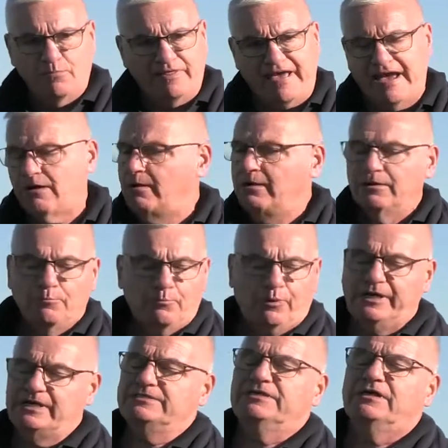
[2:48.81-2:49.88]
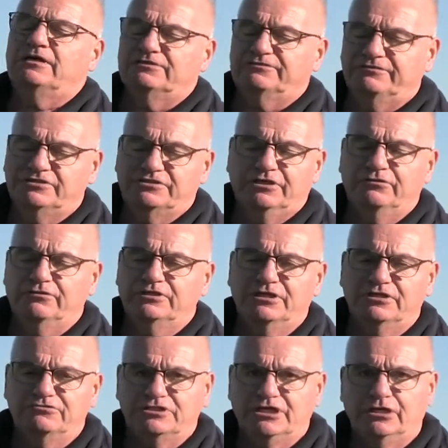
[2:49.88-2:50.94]
without, please ask for 2 and
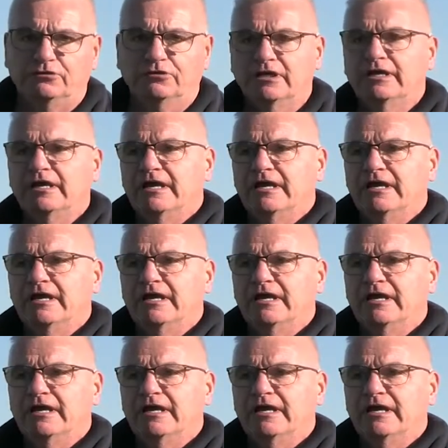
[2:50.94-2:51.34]
do 2.